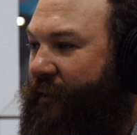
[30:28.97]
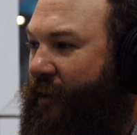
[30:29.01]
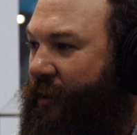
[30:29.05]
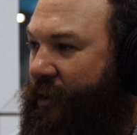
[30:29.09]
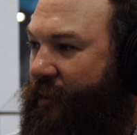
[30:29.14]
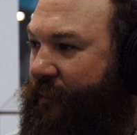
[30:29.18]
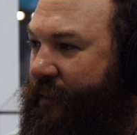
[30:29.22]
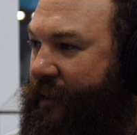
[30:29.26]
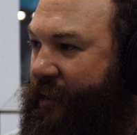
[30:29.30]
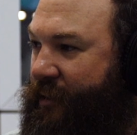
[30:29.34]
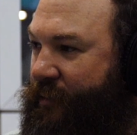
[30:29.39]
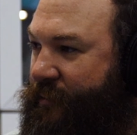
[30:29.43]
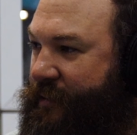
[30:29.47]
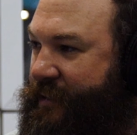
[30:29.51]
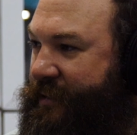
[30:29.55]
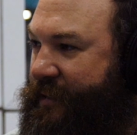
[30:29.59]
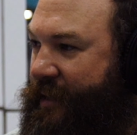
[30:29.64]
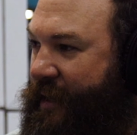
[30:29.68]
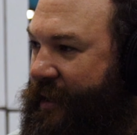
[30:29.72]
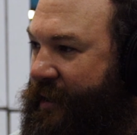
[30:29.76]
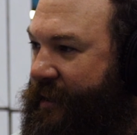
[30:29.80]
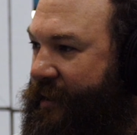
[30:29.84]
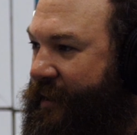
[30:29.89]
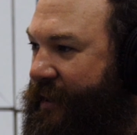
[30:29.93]
all the way to
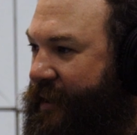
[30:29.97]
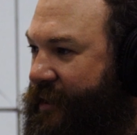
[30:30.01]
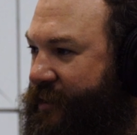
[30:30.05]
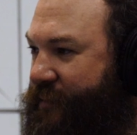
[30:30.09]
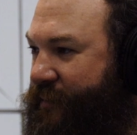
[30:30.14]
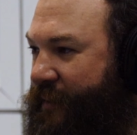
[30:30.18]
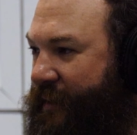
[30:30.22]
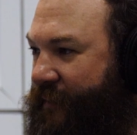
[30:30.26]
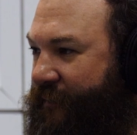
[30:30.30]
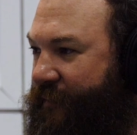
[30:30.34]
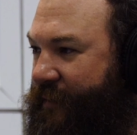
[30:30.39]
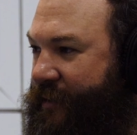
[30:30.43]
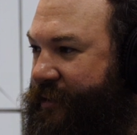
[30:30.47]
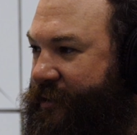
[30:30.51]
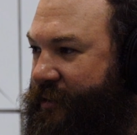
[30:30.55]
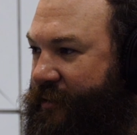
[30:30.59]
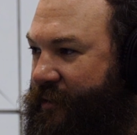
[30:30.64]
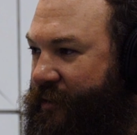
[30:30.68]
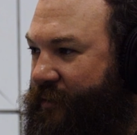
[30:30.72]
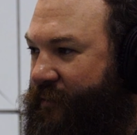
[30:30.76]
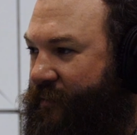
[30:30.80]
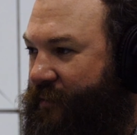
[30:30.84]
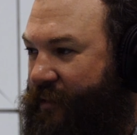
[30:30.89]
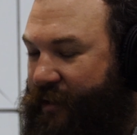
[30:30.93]
Louisiana to catch redfish,
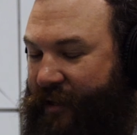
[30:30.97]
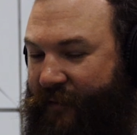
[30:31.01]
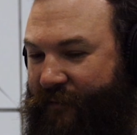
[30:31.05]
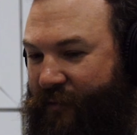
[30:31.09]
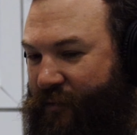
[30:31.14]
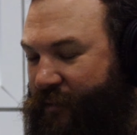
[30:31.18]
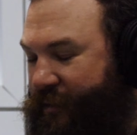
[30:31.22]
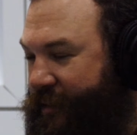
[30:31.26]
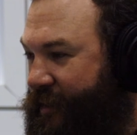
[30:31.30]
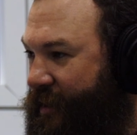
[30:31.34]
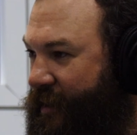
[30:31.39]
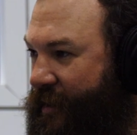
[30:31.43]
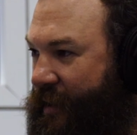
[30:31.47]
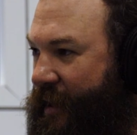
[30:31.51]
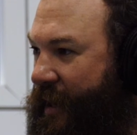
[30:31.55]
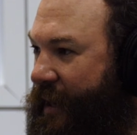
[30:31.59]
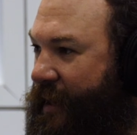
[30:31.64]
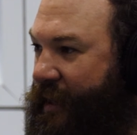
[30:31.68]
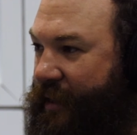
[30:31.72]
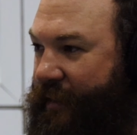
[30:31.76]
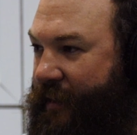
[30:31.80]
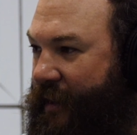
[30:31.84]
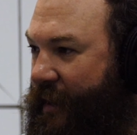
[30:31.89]
and you live in North Carolina.